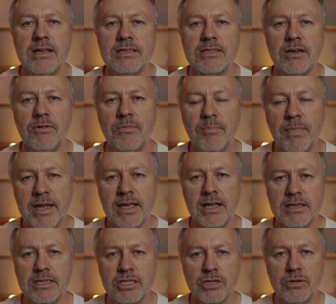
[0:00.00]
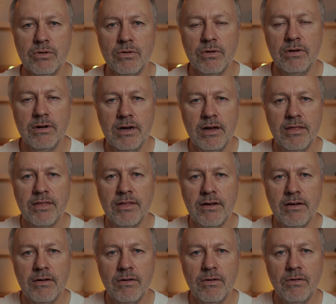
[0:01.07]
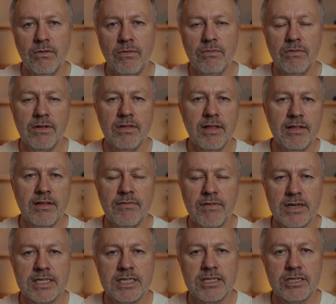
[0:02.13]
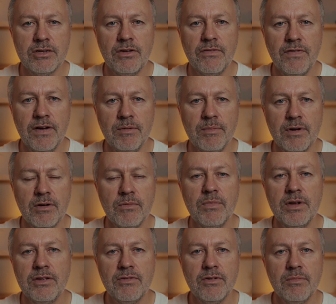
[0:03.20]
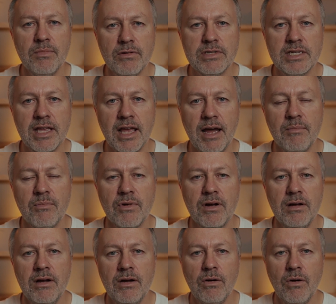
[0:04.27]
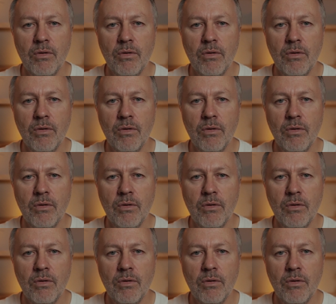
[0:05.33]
So making sure that all of the devices that you're filming on when you're doing multi-camera,